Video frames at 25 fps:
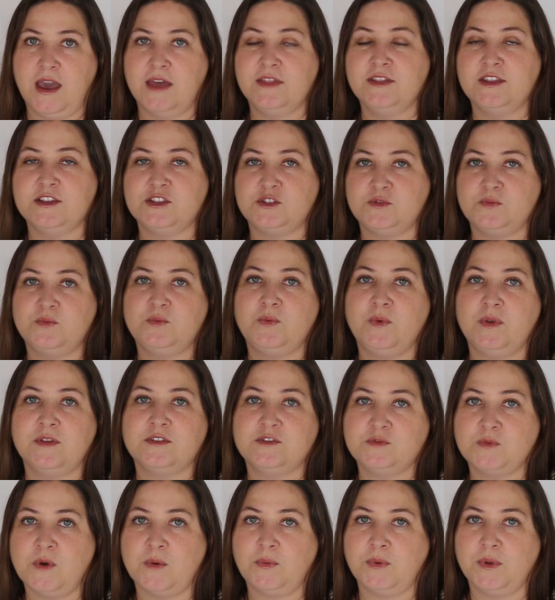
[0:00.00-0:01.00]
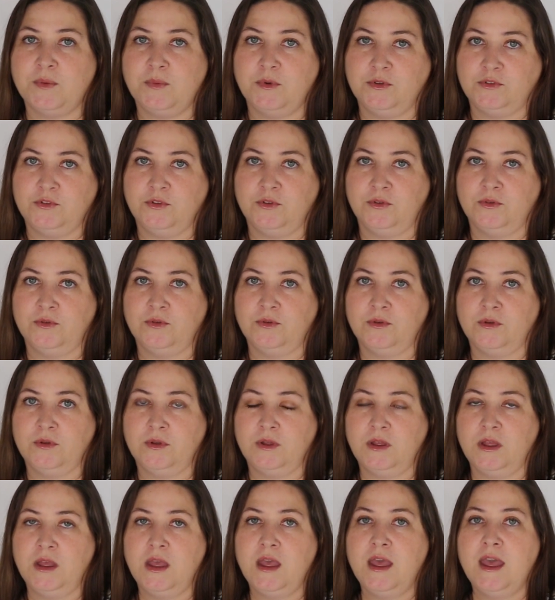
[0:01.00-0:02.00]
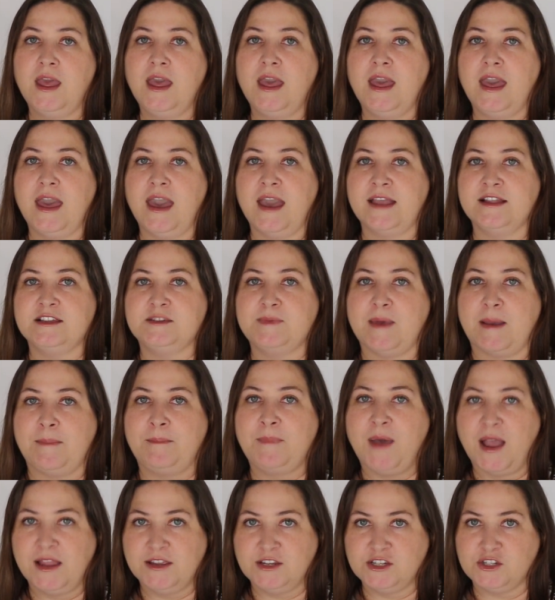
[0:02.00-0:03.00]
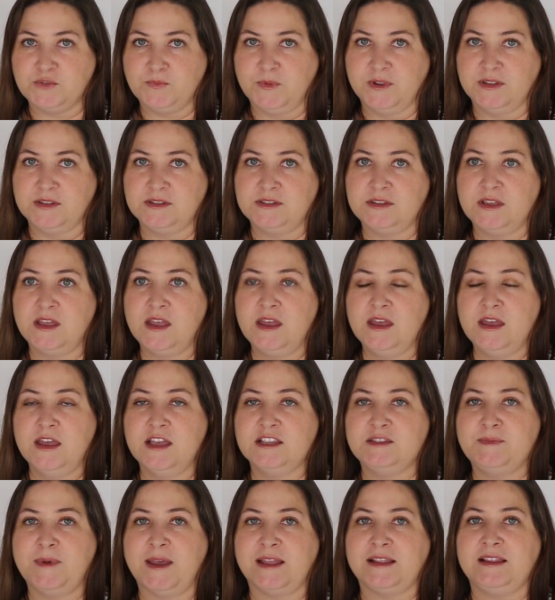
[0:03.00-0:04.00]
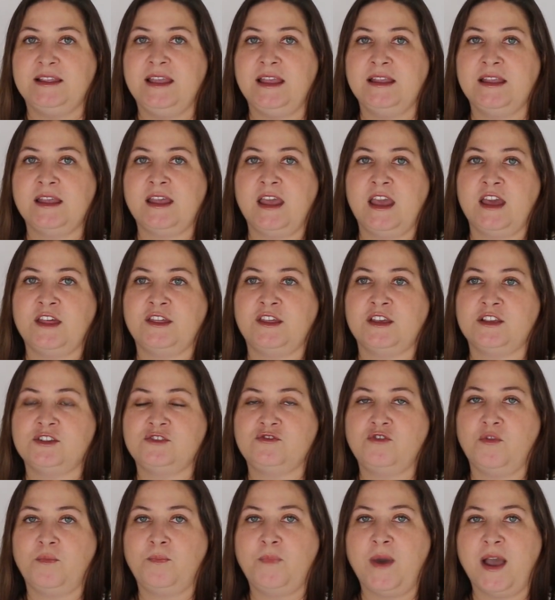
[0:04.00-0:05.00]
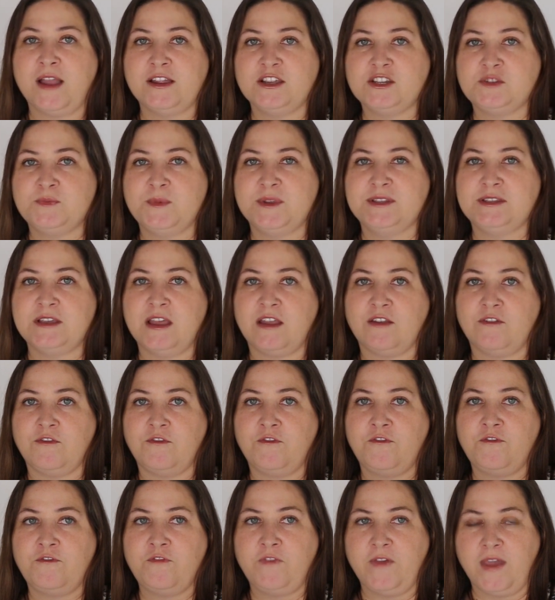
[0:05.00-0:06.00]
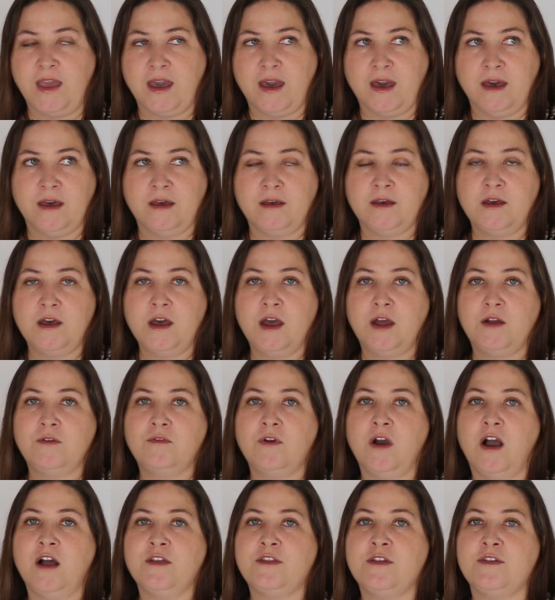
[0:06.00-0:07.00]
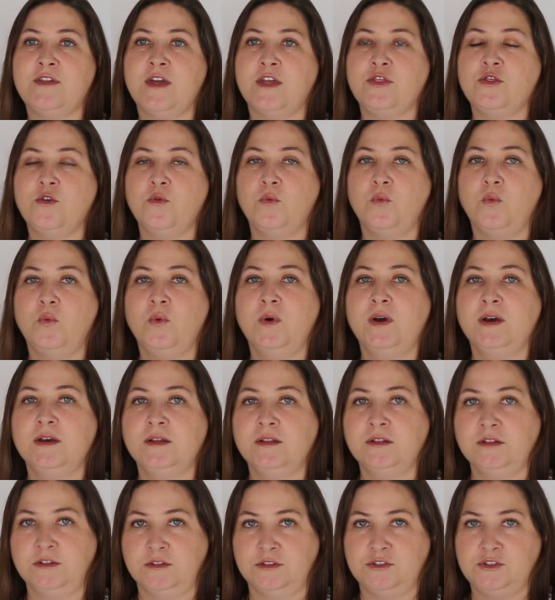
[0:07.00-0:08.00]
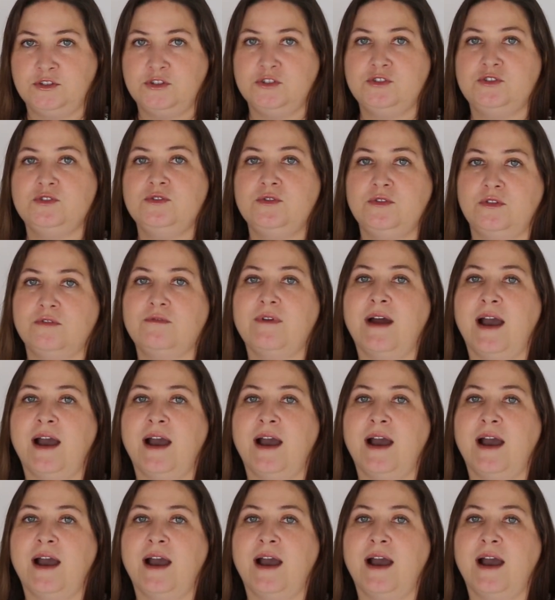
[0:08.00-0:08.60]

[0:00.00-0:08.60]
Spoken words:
And this is what we will do. And it's about punishment. It's about leading ethics through punishment and fear rather than the will to do the